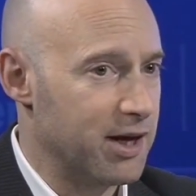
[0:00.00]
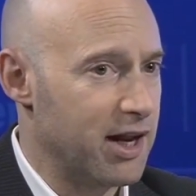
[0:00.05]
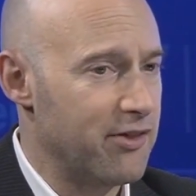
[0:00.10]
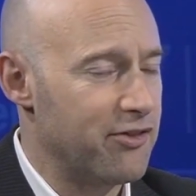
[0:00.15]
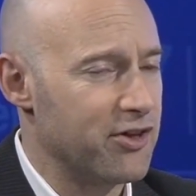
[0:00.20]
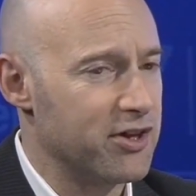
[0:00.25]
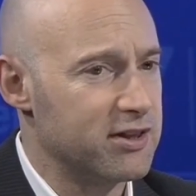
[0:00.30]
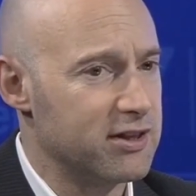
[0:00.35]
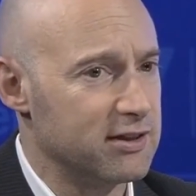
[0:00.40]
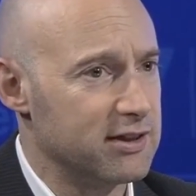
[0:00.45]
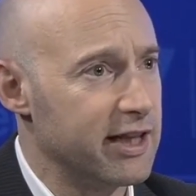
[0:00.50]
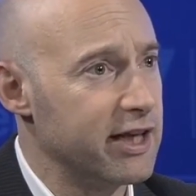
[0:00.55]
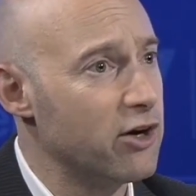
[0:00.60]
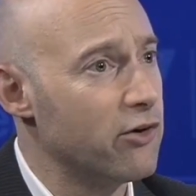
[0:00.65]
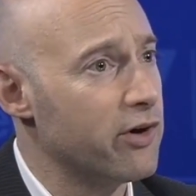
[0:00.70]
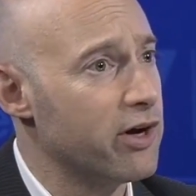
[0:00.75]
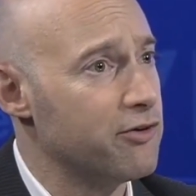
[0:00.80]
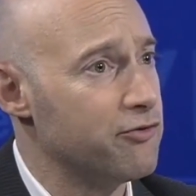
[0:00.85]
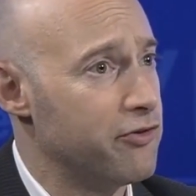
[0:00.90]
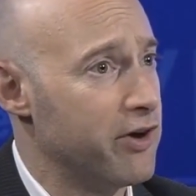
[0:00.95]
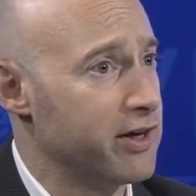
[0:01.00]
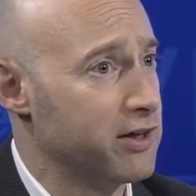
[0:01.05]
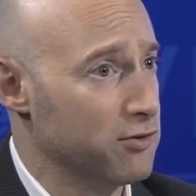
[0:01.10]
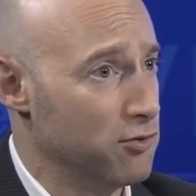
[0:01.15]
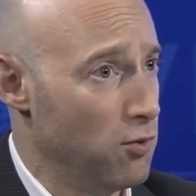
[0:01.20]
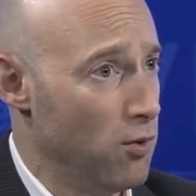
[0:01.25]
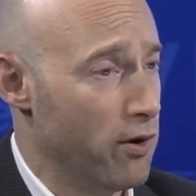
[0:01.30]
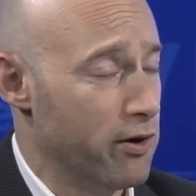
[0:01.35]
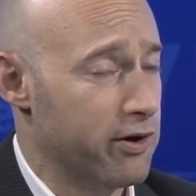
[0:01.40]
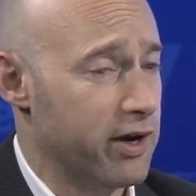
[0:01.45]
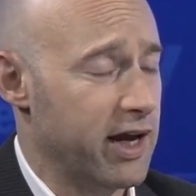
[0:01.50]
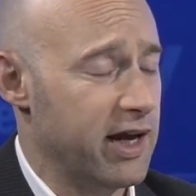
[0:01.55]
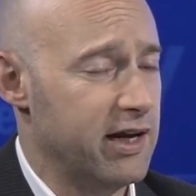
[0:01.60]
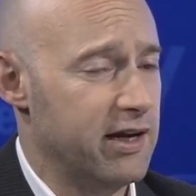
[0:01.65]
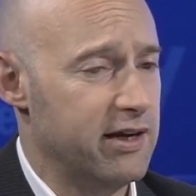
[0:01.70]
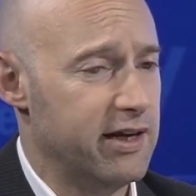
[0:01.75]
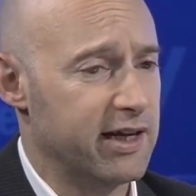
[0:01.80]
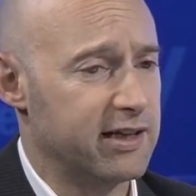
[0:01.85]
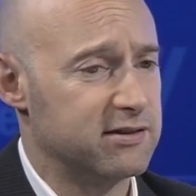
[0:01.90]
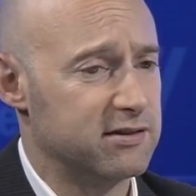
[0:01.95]
And I think the lingering effect of Watergate
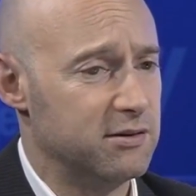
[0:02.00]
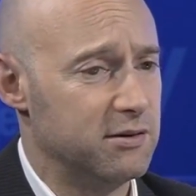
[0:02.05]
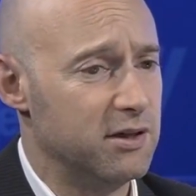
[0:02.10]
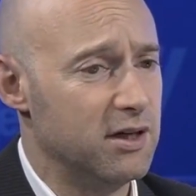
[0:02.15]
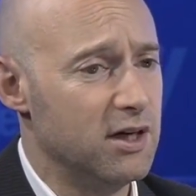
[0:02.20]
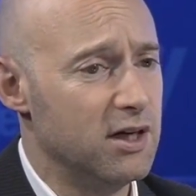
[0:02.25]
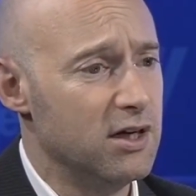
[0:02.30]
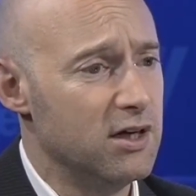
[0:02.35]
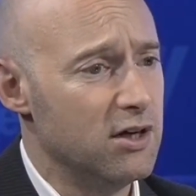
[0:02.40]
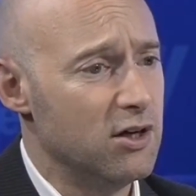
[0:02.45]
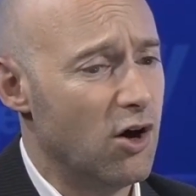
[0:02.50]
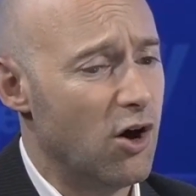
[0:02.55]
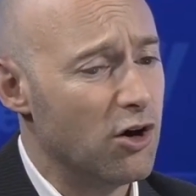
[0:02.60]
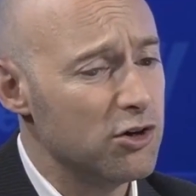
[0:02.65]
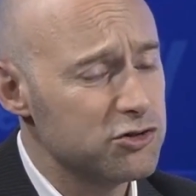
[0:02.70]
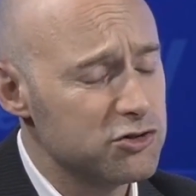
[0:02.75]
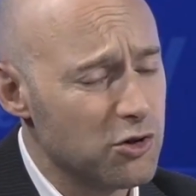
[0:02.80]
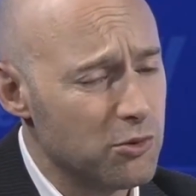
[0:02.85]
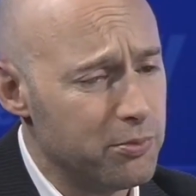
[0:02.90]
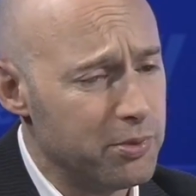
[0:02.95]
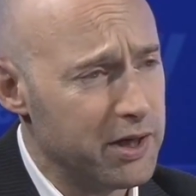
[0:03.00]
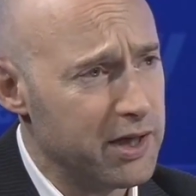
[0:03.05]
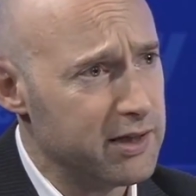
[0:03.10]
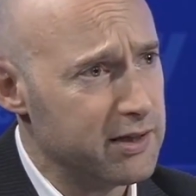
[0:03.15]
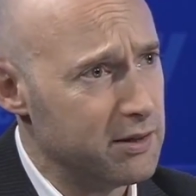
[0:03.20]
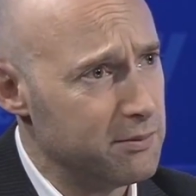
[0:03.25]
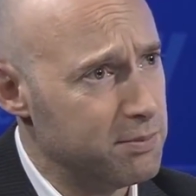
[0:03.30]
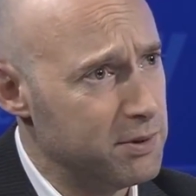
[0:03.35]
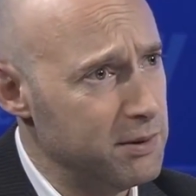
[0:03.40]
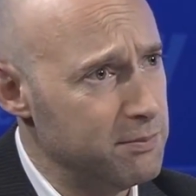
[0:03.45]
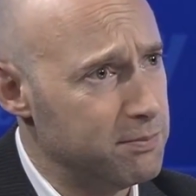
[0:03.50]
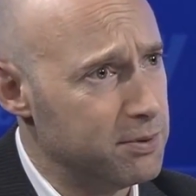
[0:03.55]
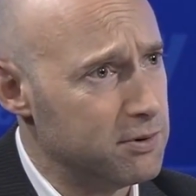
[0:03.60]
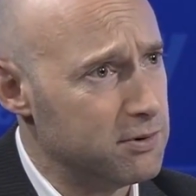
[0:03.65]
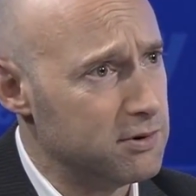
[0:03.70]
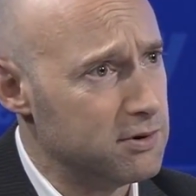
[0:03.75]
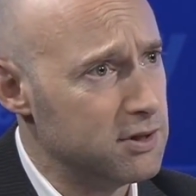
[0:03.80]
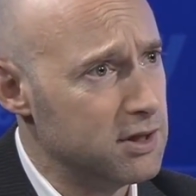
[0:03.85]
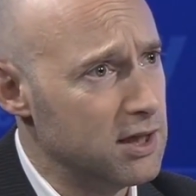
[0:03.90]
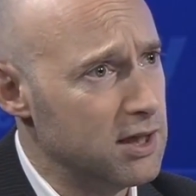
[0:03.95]
and Nixon also being that
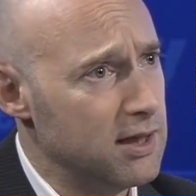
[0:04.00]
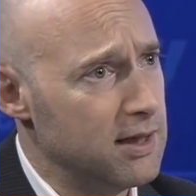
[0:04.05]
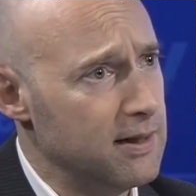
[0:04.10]
people